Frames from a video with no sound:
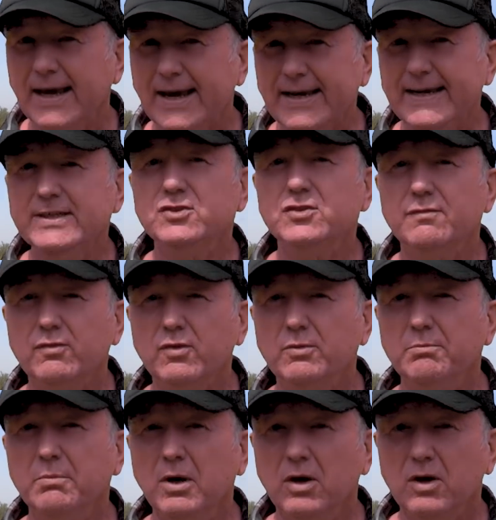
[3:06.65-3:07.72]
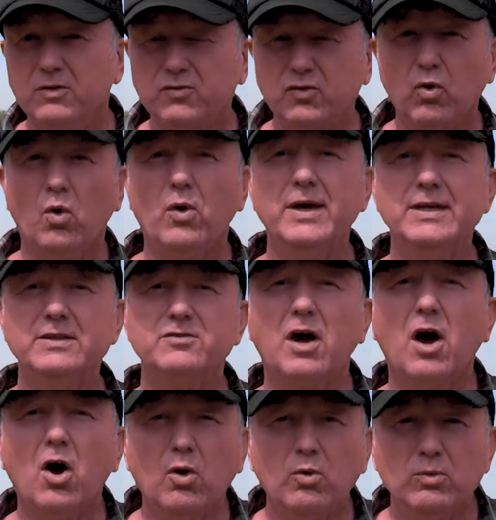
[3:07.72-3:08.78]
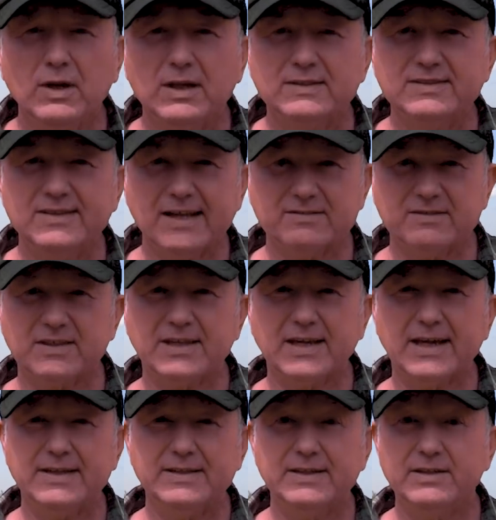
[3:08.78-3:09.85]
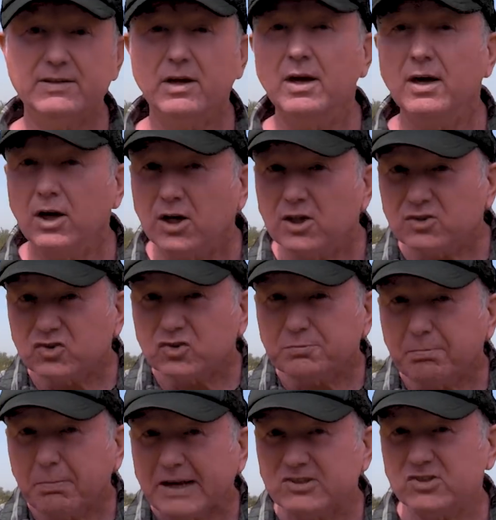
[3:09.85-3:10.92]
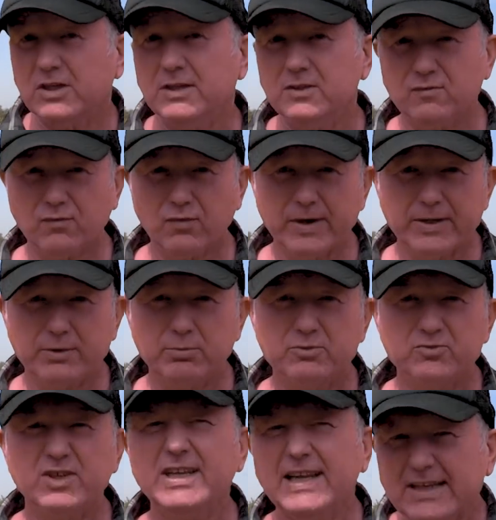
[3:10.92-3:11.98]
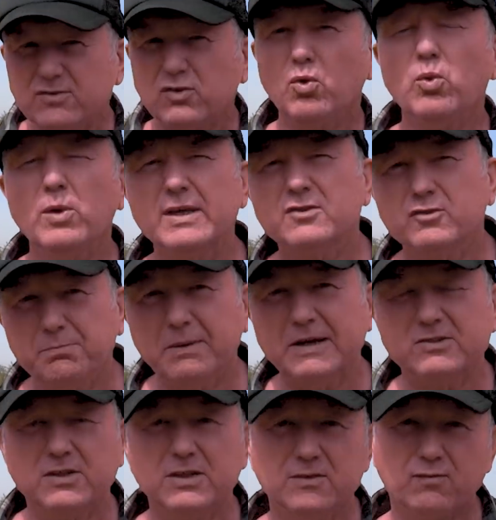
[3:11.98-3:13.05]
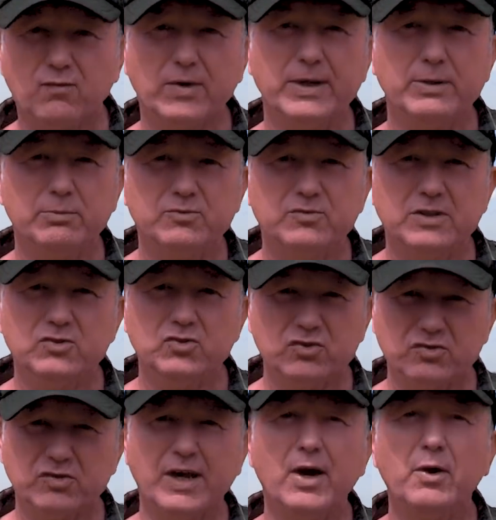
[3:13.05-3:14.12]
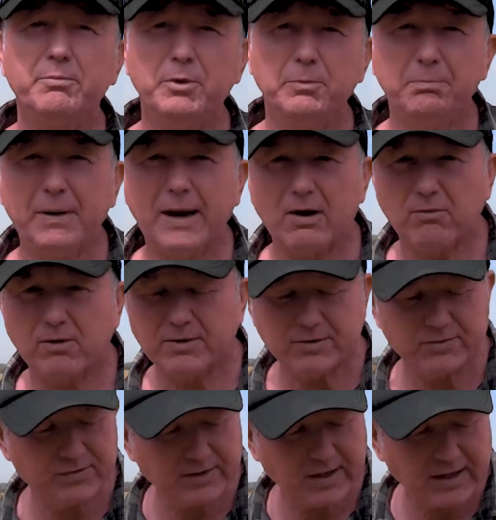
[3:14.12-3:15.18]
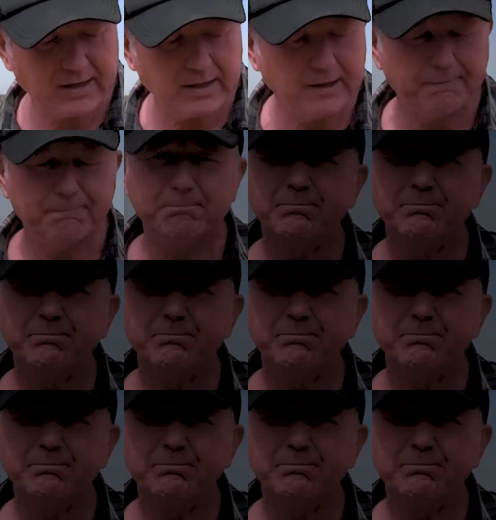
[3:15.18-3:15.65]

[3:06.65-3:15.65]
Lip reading: Each of them has got its own designated specialist frequency. Let's call it a specialist frequency just to help you better understand it.